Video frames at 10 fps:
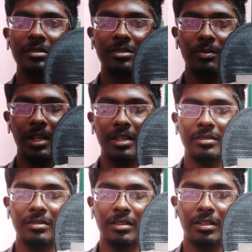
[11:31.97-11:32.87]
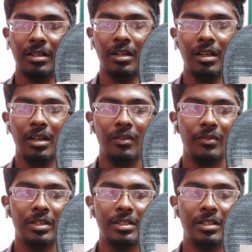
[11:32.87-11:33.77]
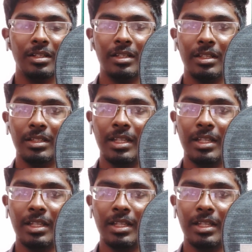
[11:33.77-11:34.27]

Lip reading: is placed vertical in